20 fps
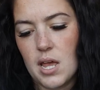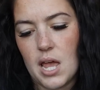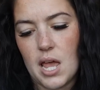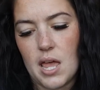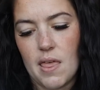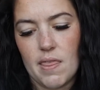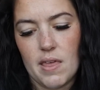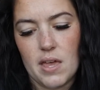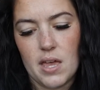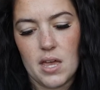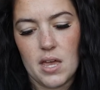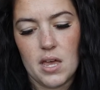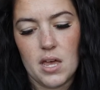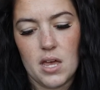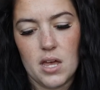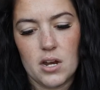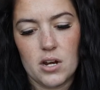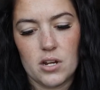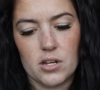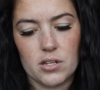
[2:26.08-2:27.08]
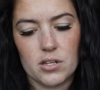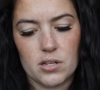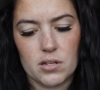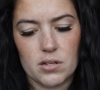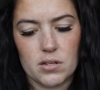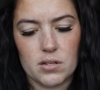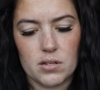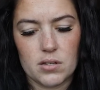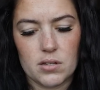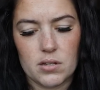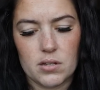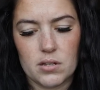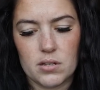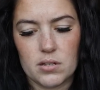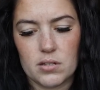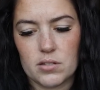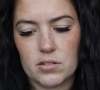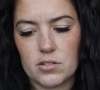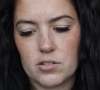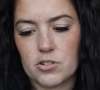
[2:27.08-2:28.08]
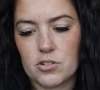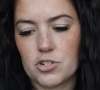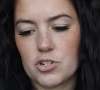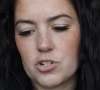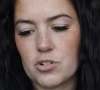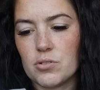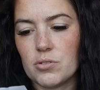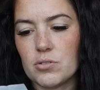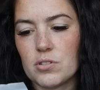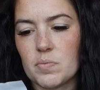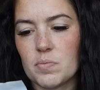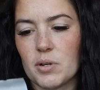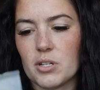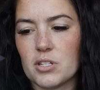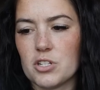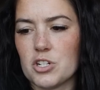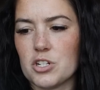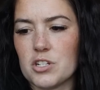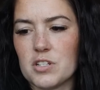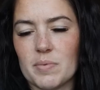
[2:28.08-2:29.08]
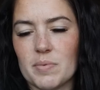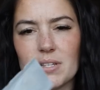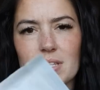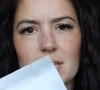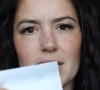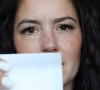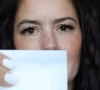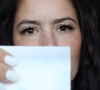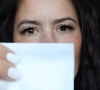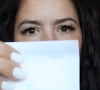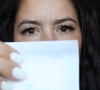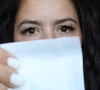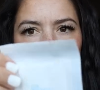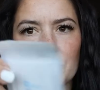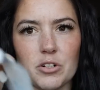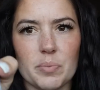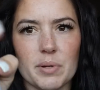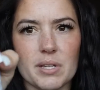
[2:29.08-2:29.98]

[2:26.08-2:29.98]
And then surgical sponges, basically like a little